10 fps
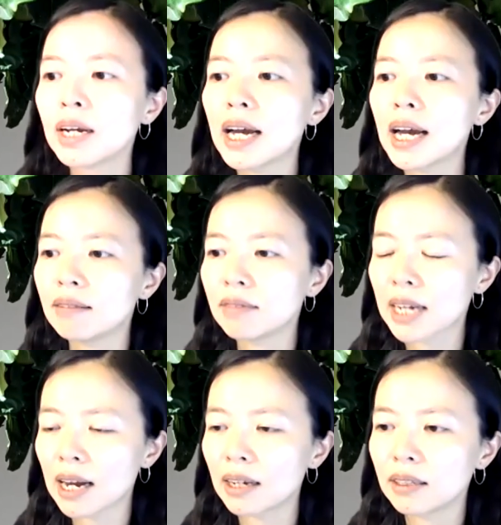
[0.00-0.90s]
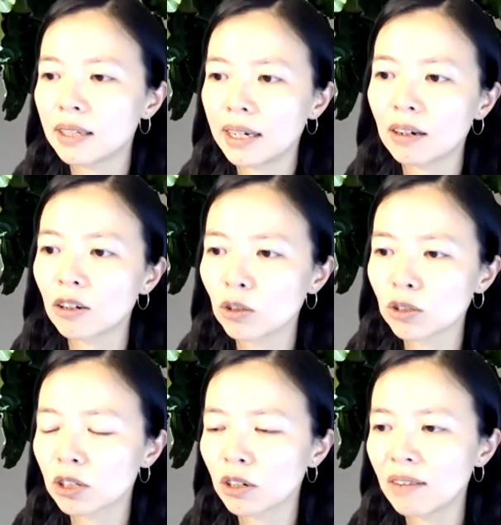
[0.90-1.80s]
And then there are
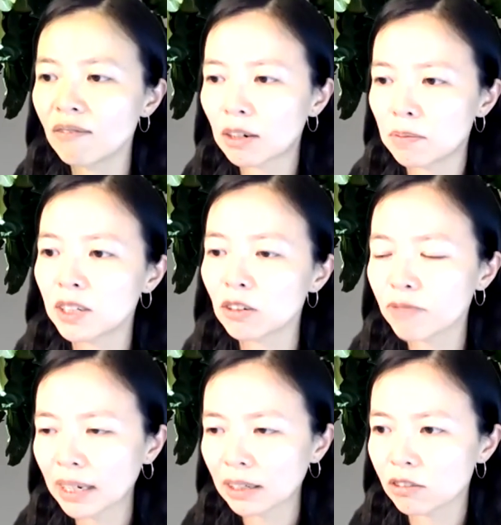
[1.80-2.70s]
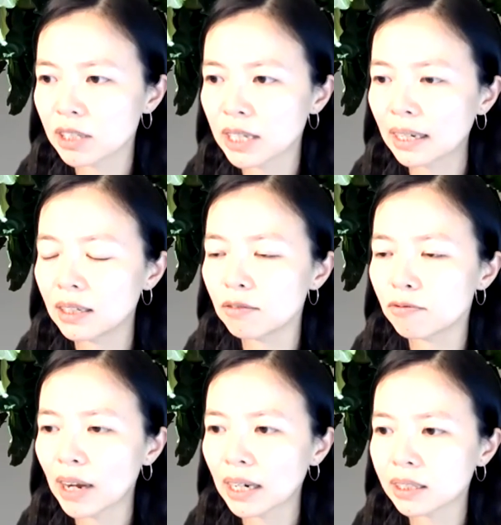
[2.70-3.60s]
also environmental factors that can
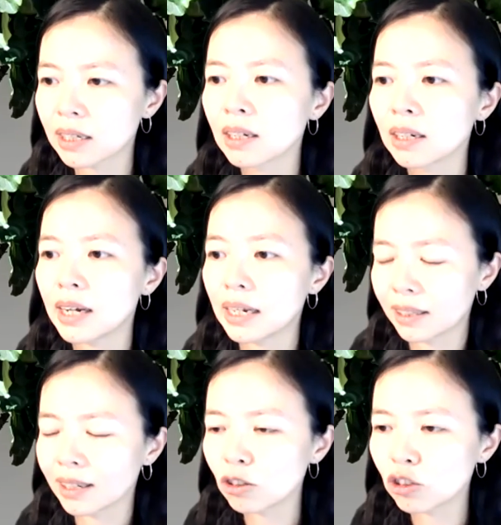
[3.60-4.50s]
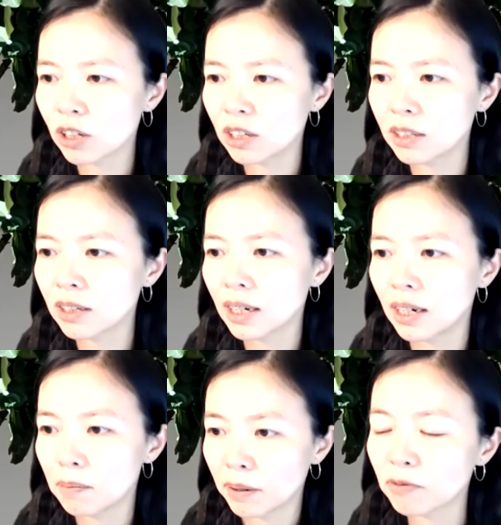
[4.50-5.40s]
affect execution
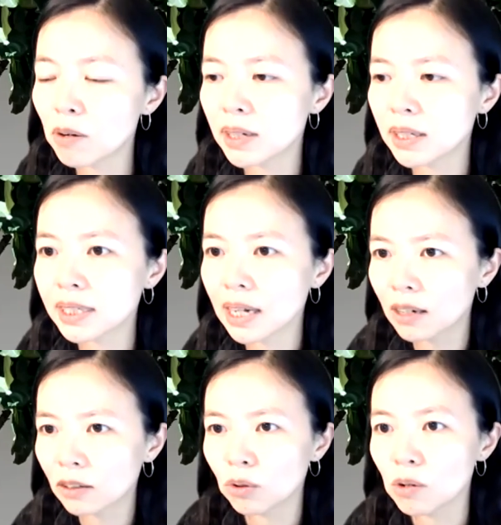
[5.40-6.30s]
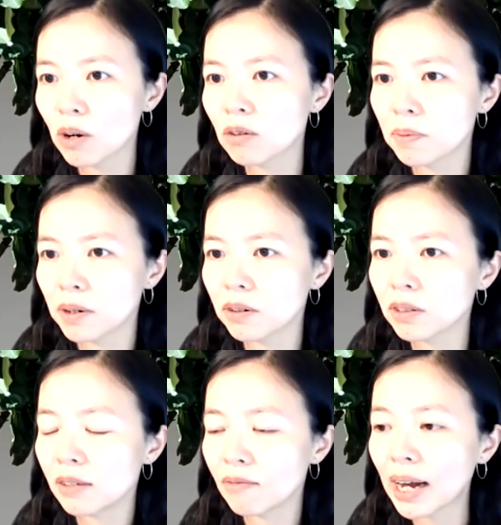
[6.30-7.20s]
performance on your wearable
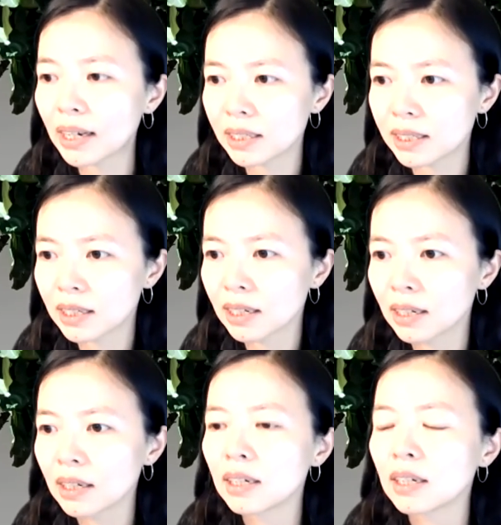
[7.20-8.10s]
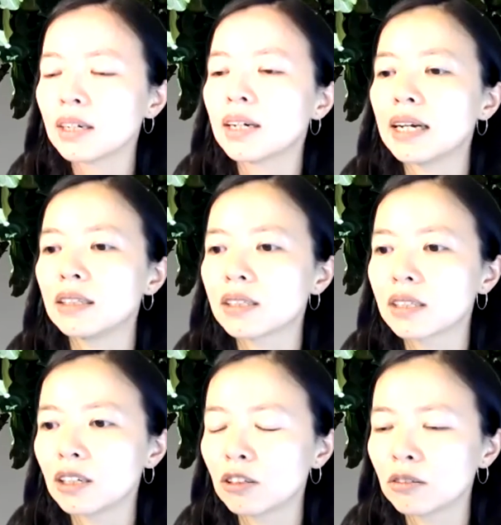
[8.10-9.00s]
device. And
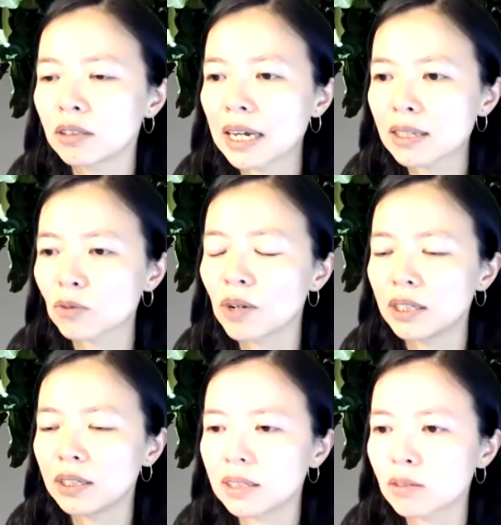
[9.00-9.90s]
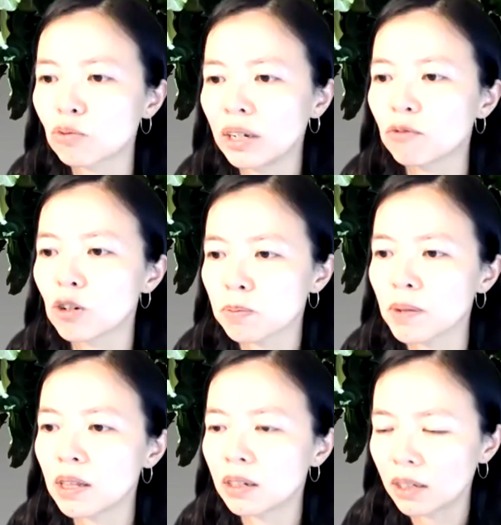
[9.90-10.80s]
so that's when this
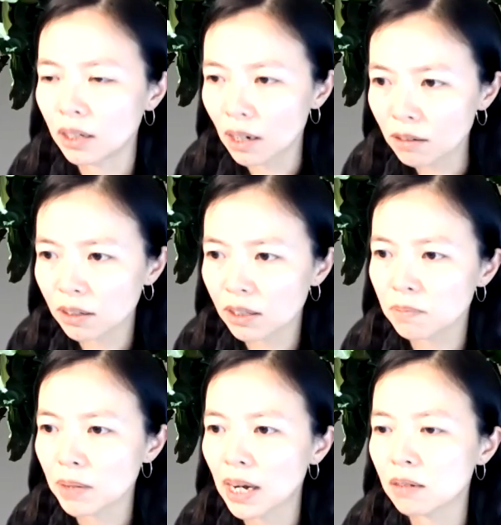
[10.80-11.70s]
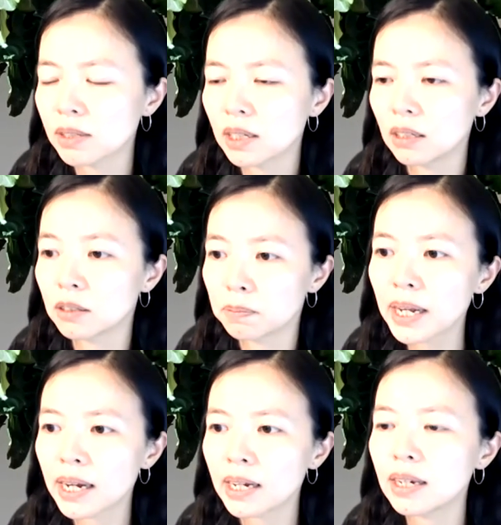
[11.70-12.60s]
reinforcement learning algorithm comes into
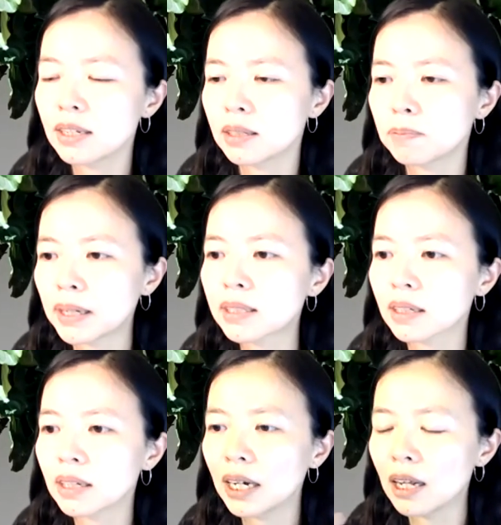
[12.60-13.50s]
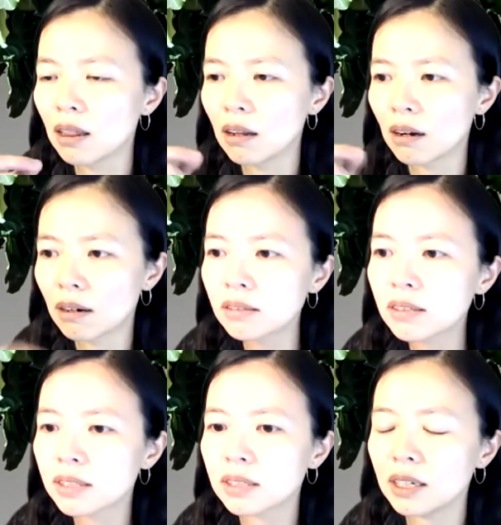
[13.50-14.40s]
play, is basically it
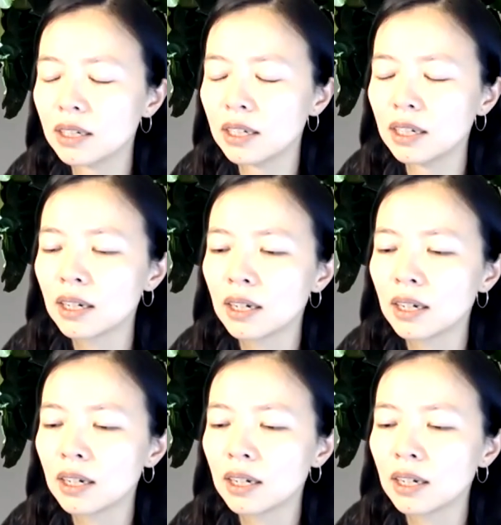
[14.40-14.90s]
learns the